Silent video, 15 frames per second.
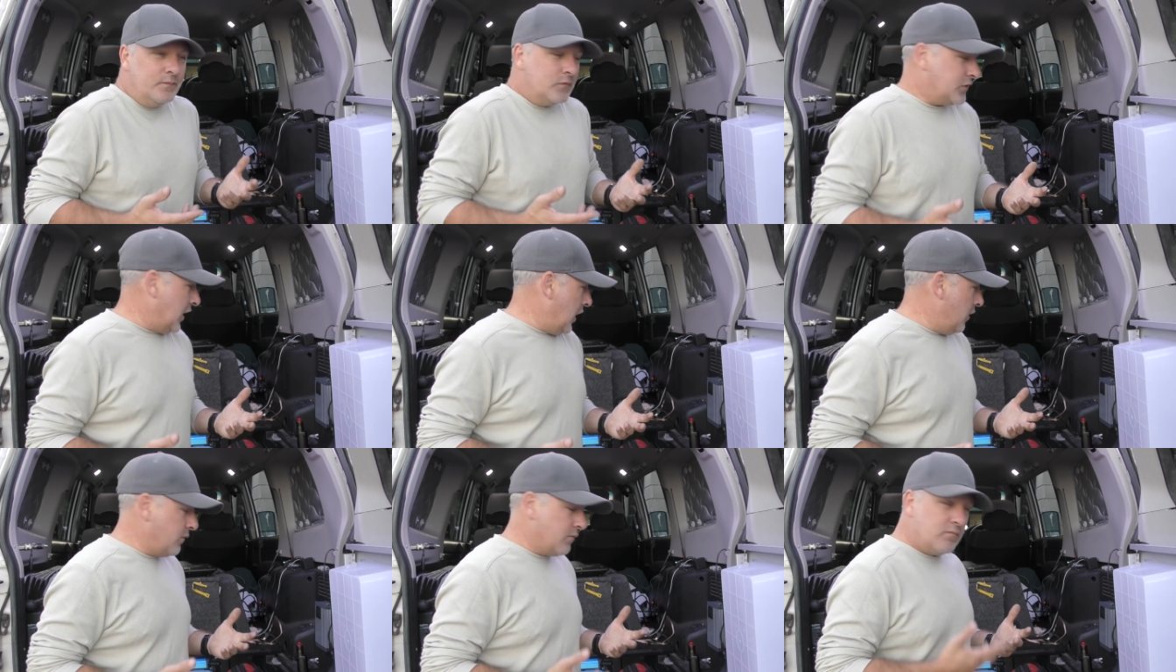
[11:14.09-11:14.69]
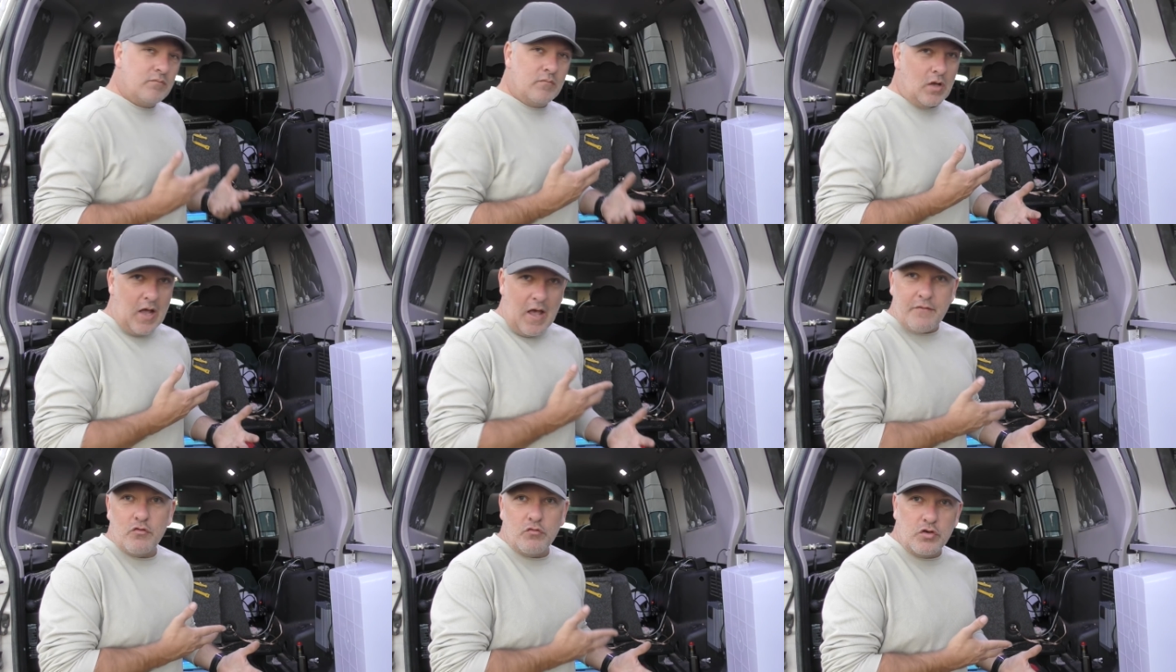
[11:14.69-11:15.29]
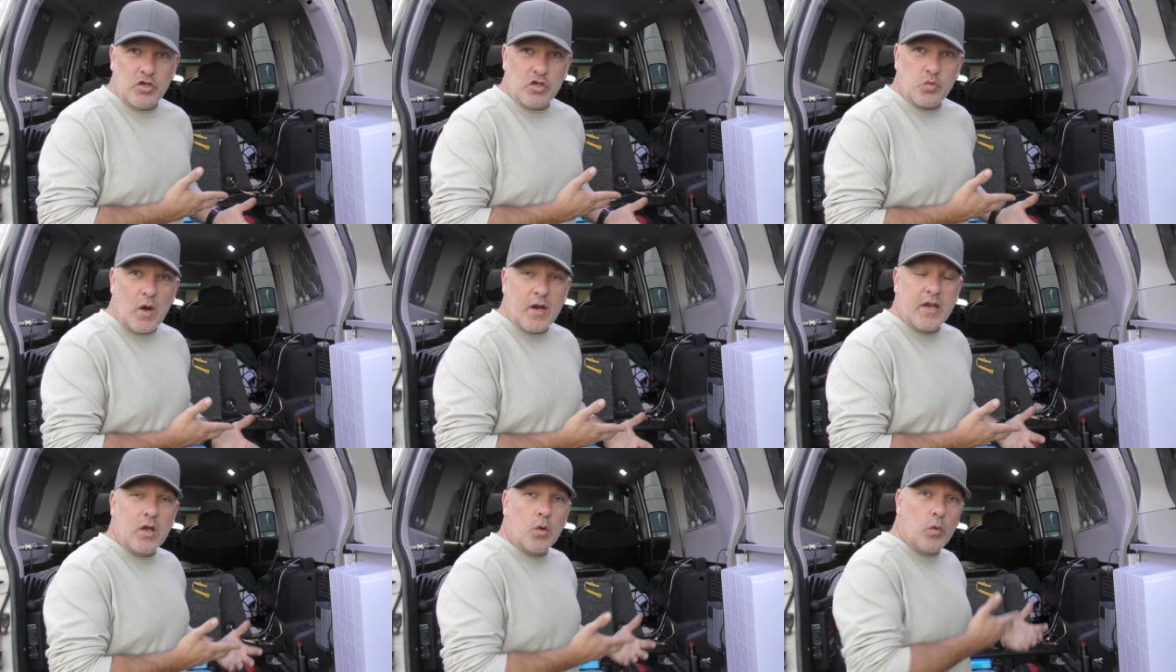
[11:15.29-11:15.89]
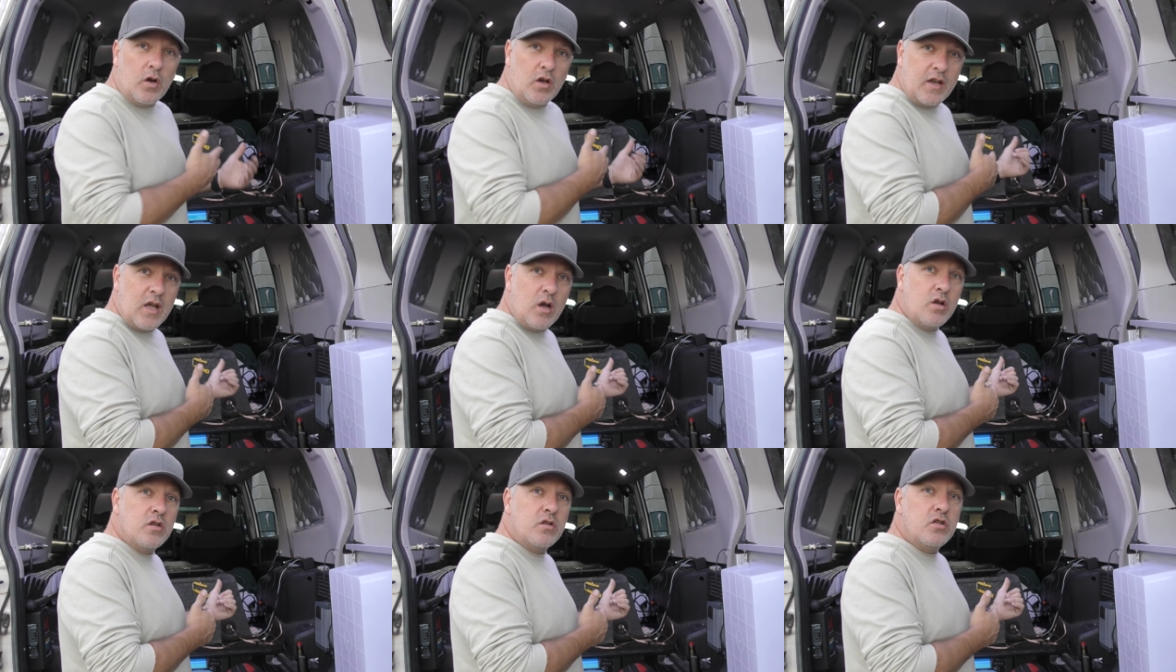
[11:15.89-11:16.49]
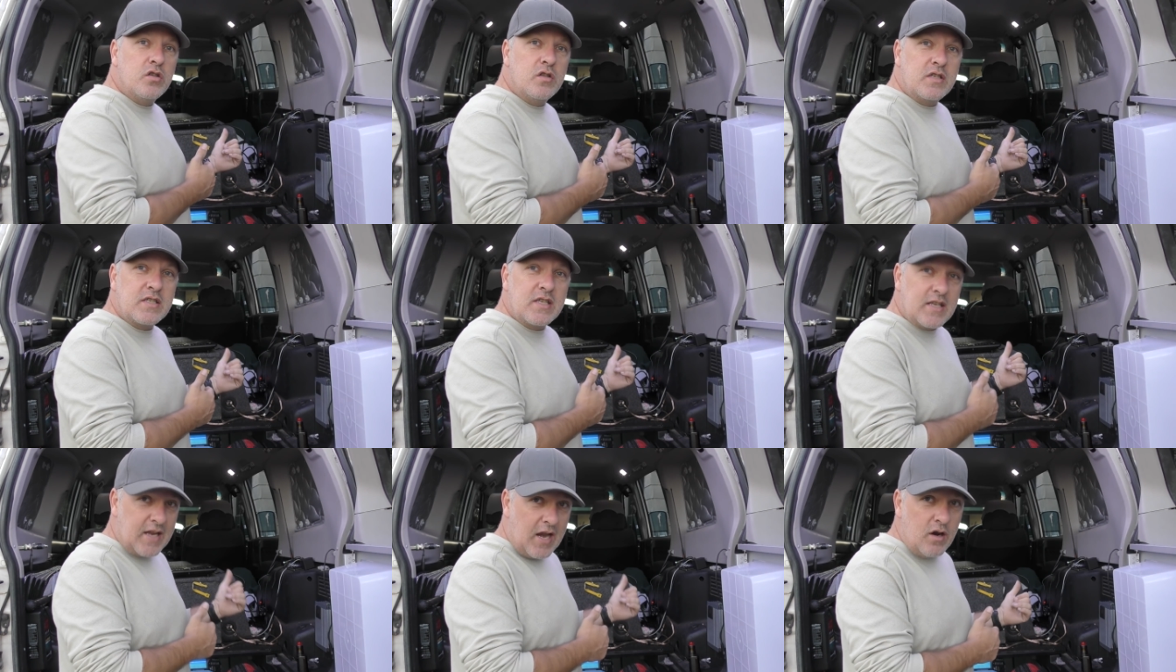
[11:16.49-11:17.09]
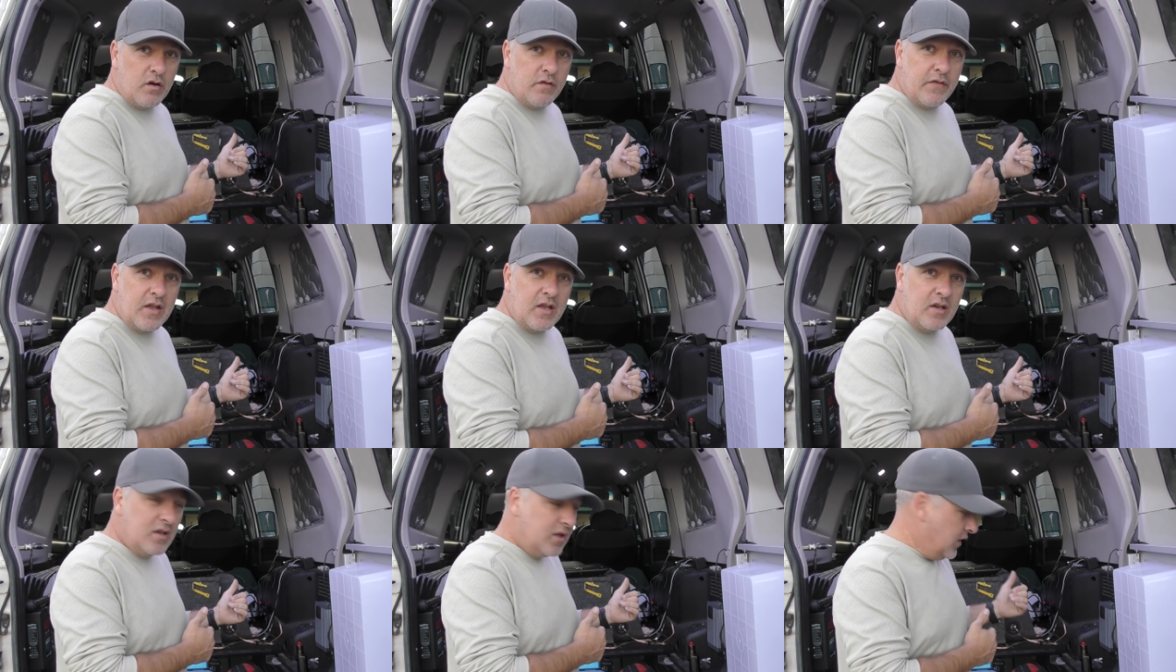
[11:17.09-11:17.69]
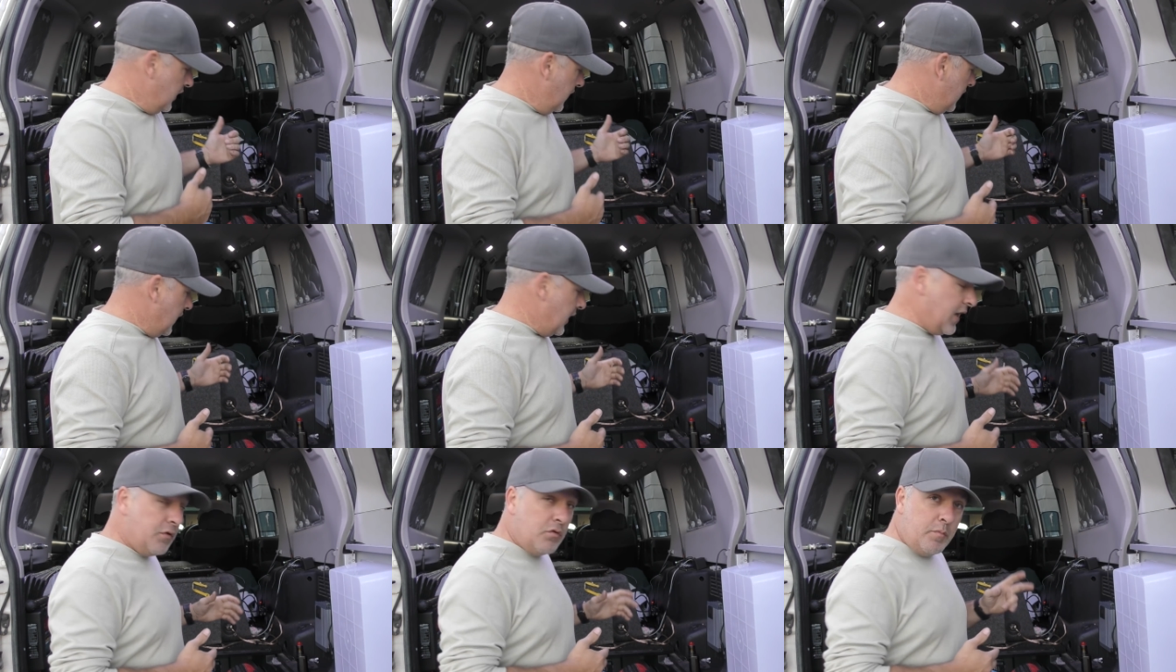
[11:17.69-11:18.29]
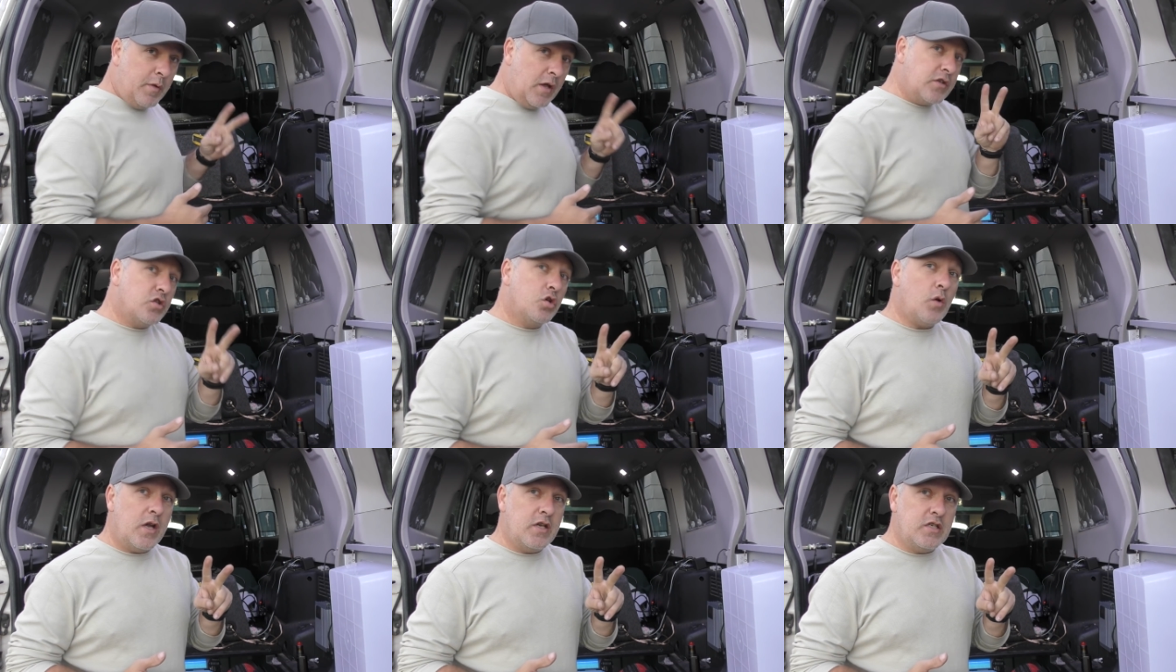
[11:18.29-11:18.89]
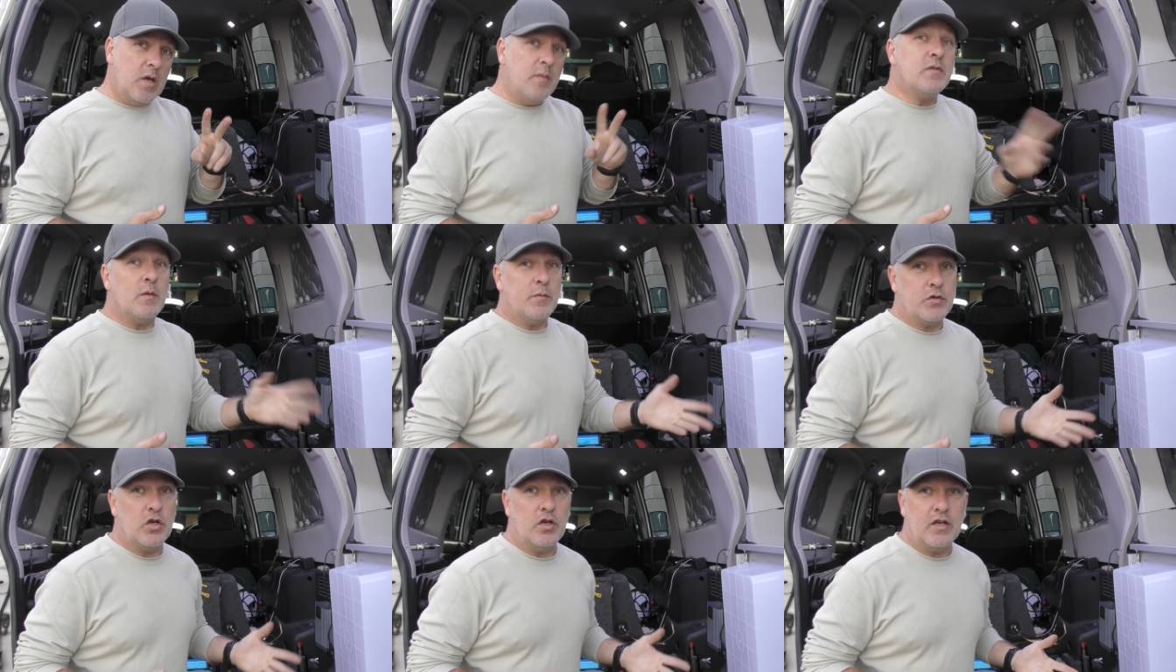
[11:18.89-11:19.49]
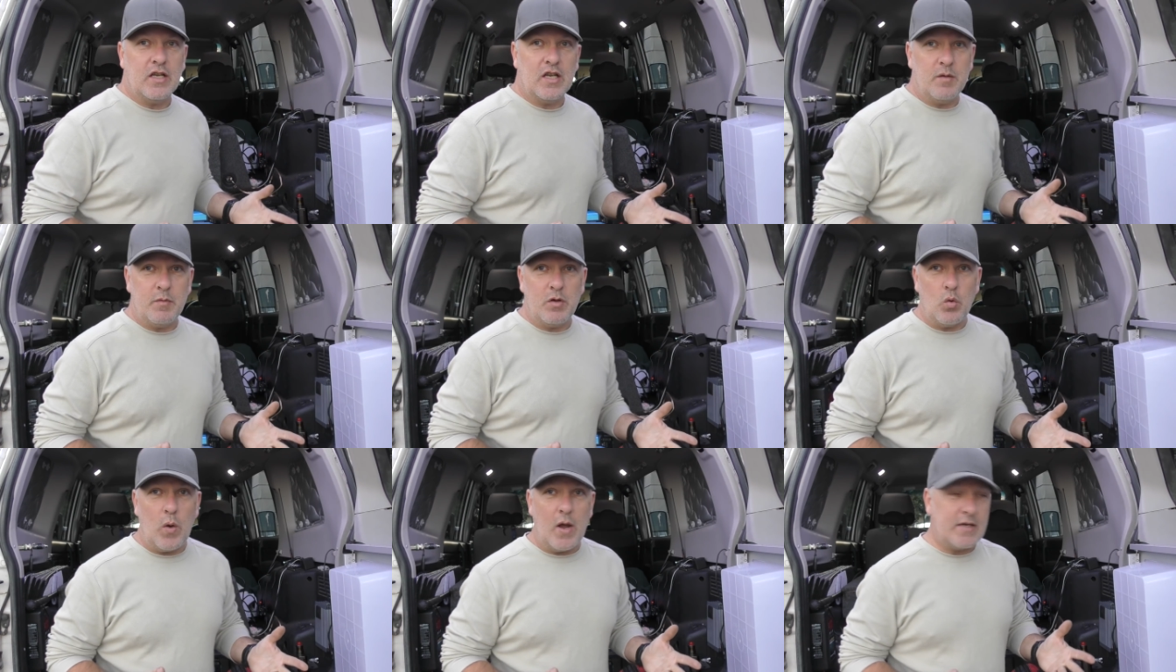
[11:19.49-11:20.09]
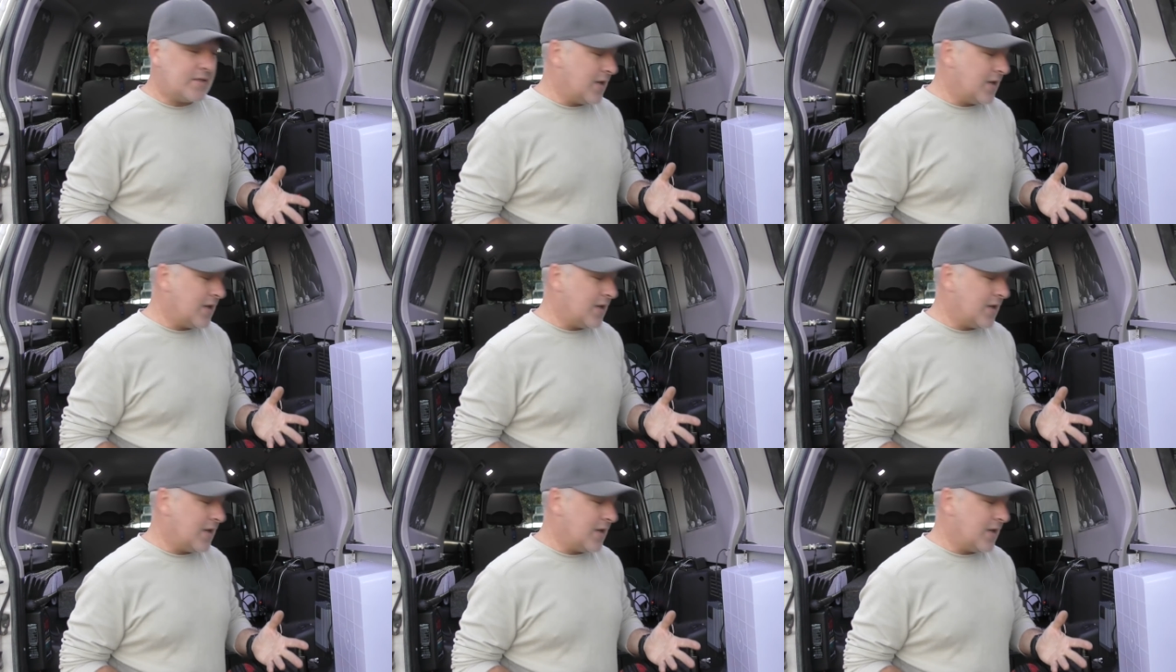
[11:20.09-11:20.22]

So I haven't reduced weight here. When I go and do this in the caravan and replace 2 AGMs, I'm certainly going to be a weight